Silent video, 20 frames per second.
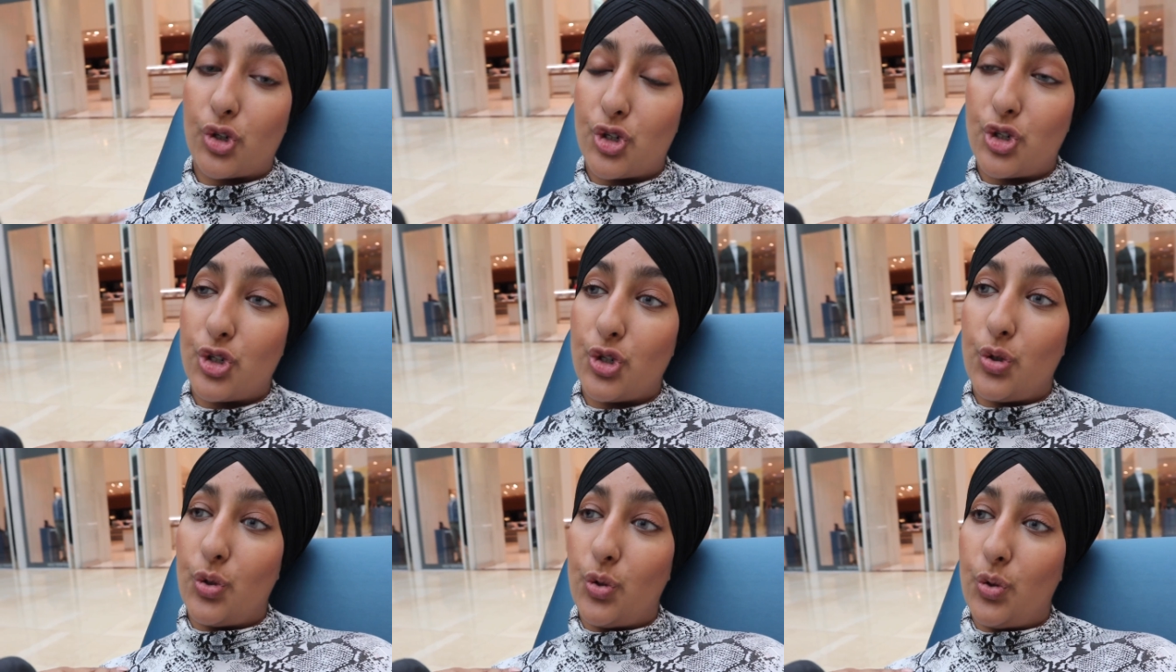
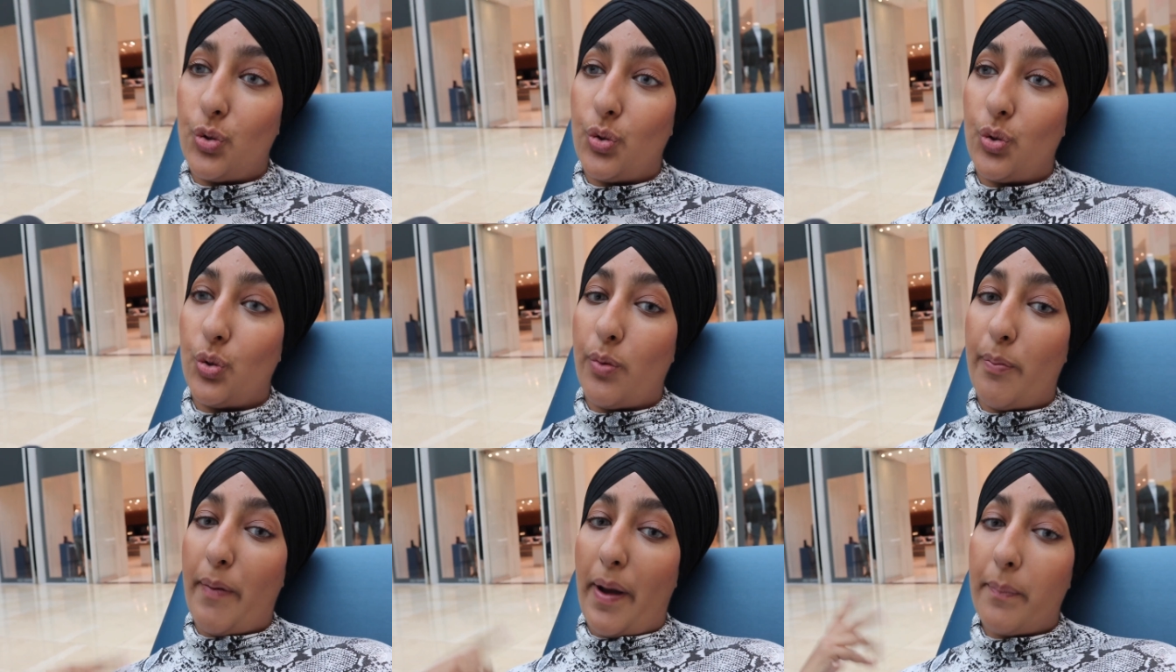
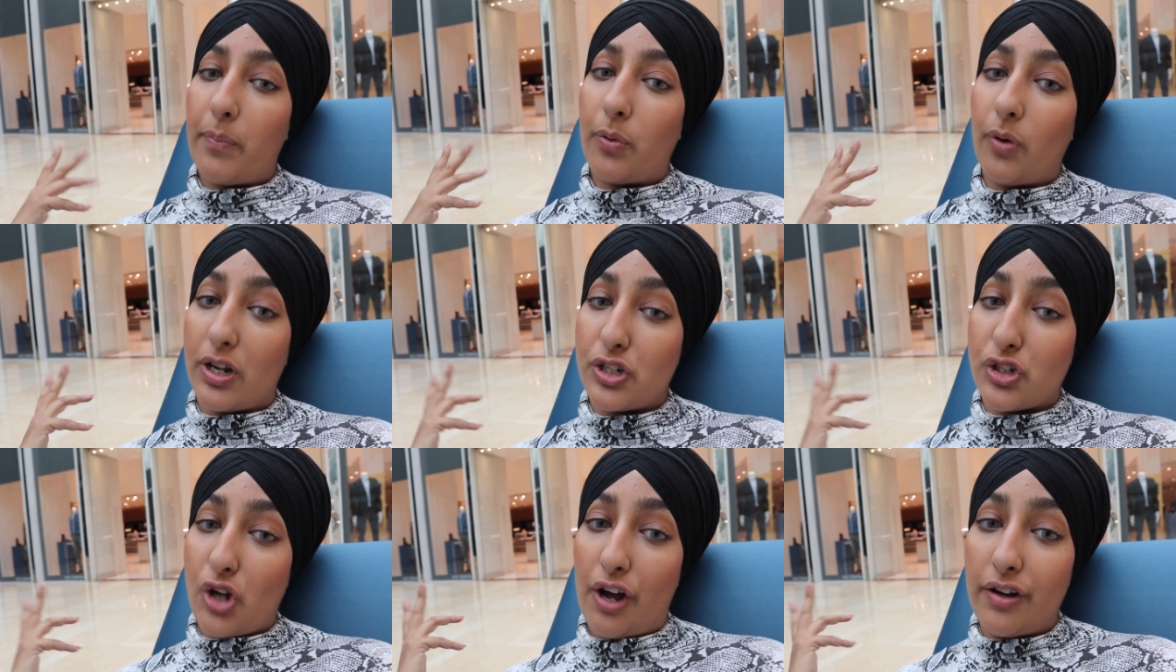to my
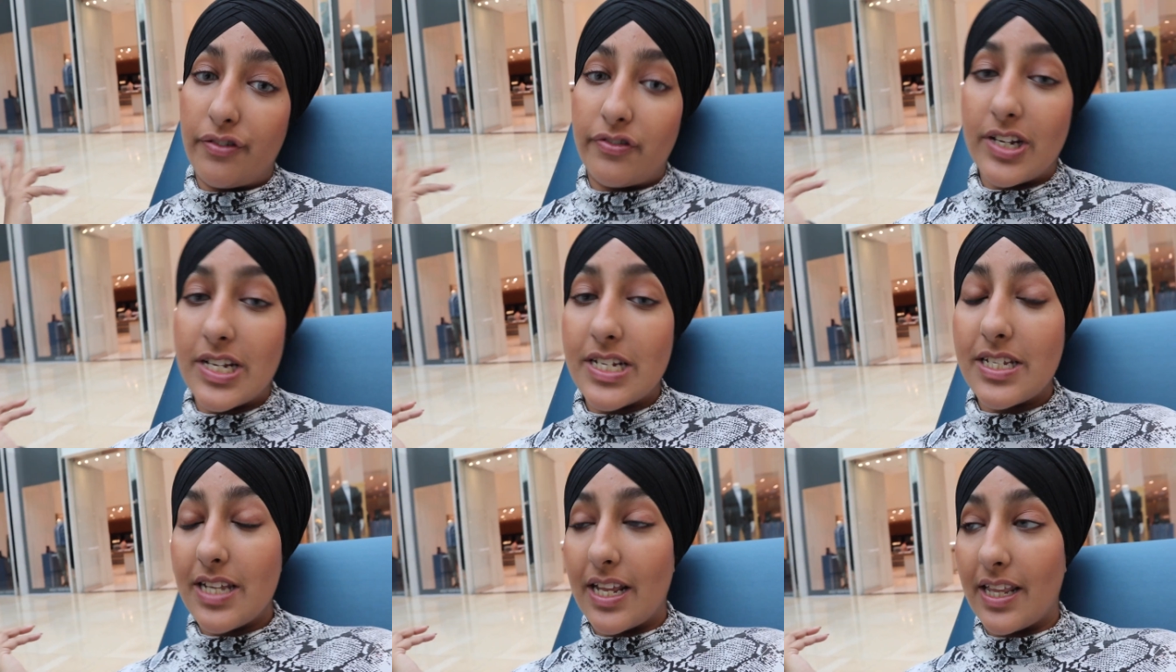boss
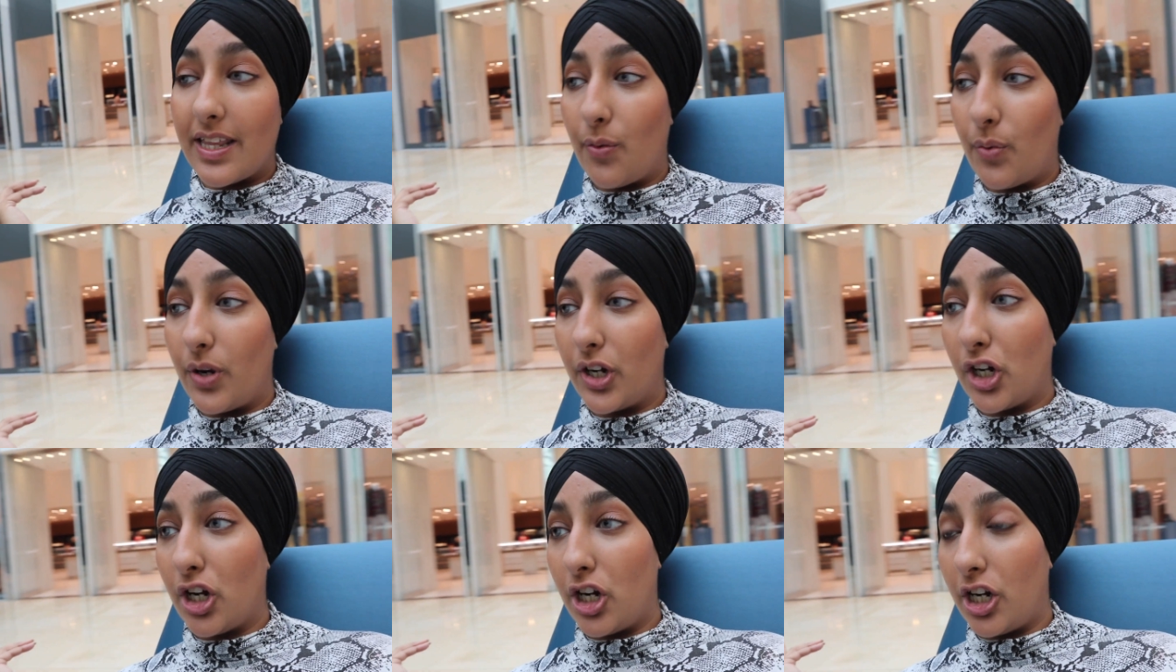office and then
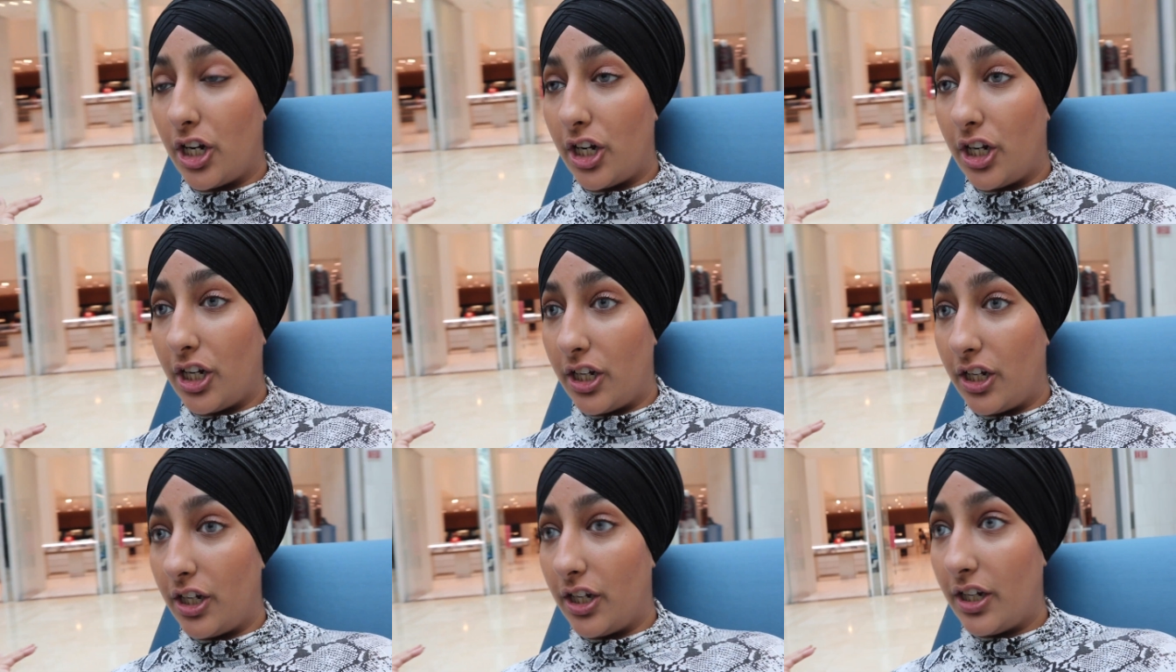we're
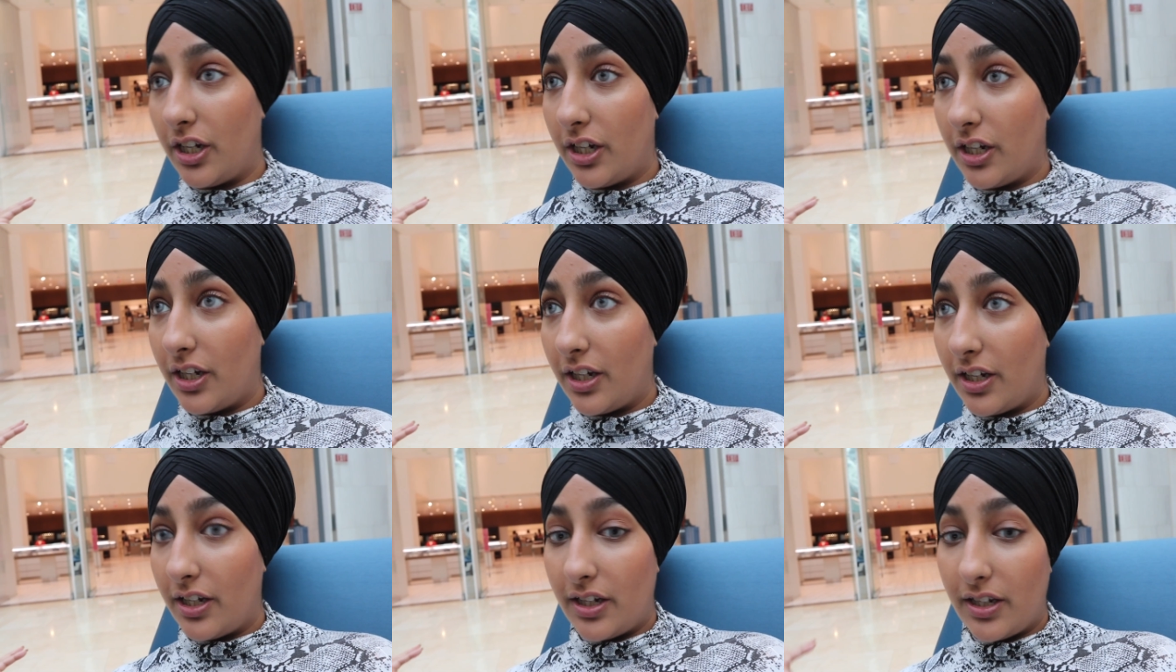gonna
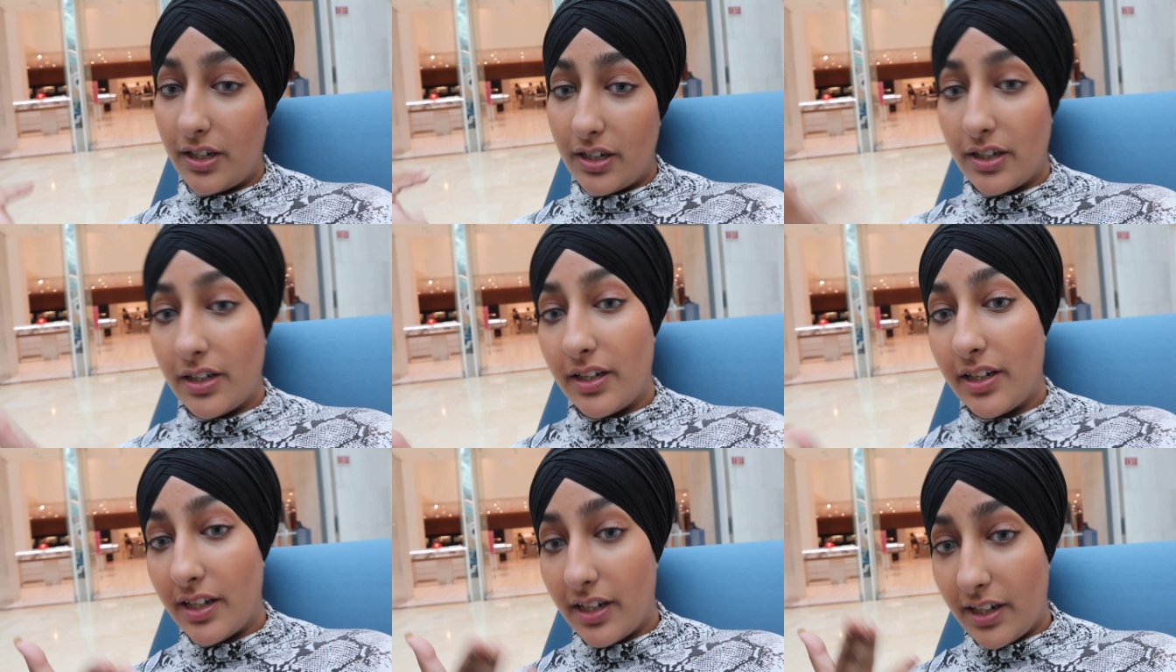
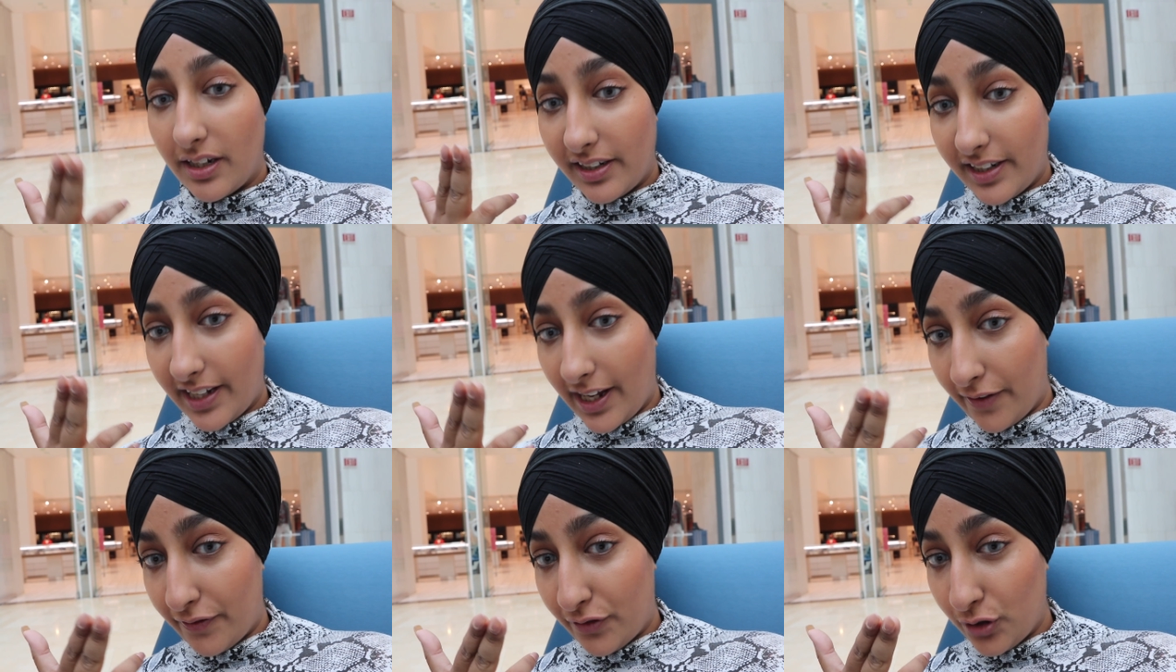
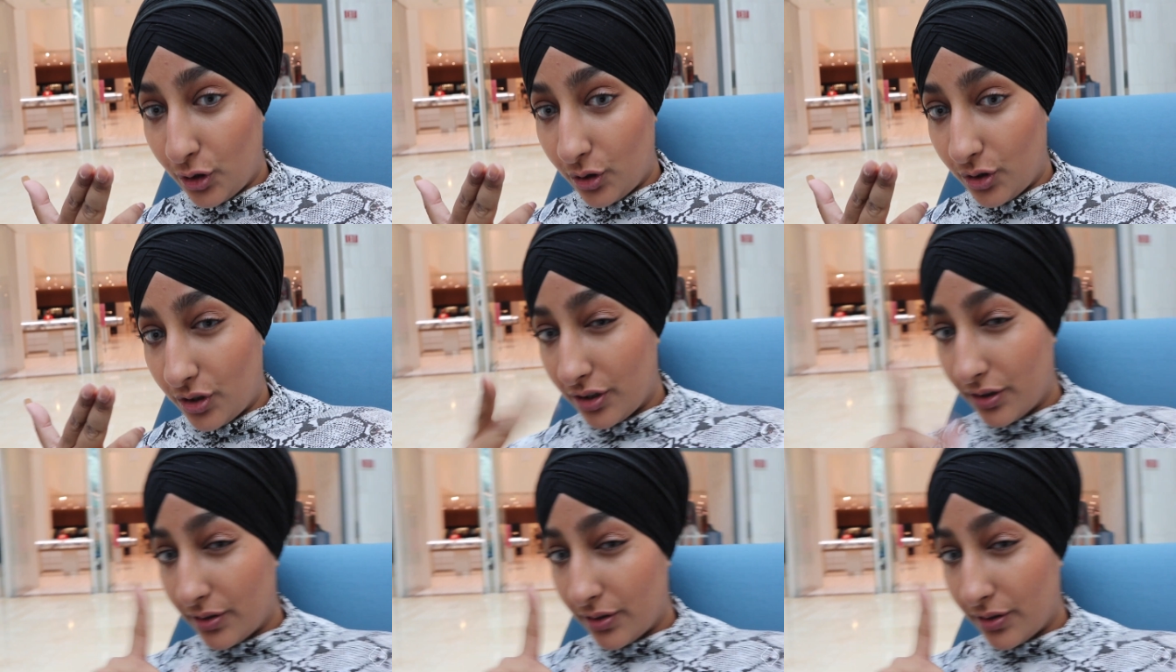get food.